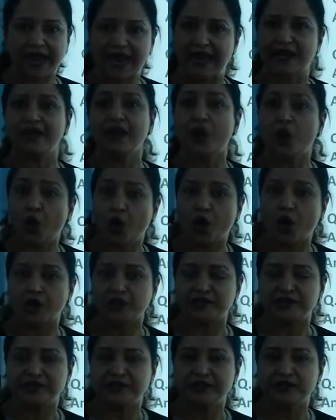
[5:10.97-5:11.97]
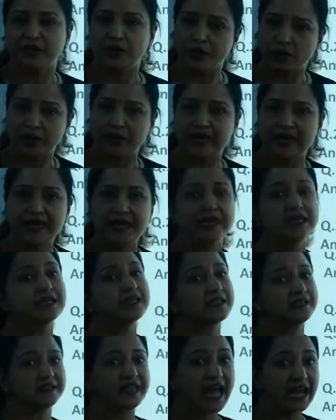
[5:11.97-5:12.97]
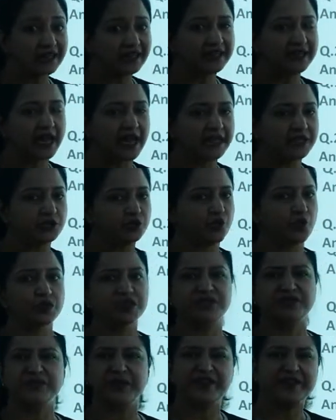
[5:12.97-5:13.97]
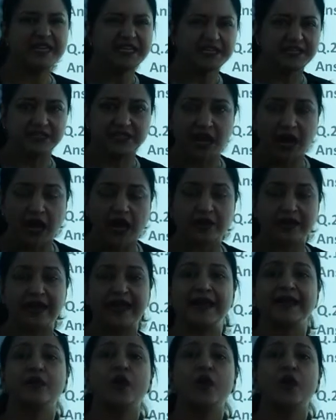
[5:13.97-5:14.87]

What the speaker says: and hot. Okay, that night was very dark and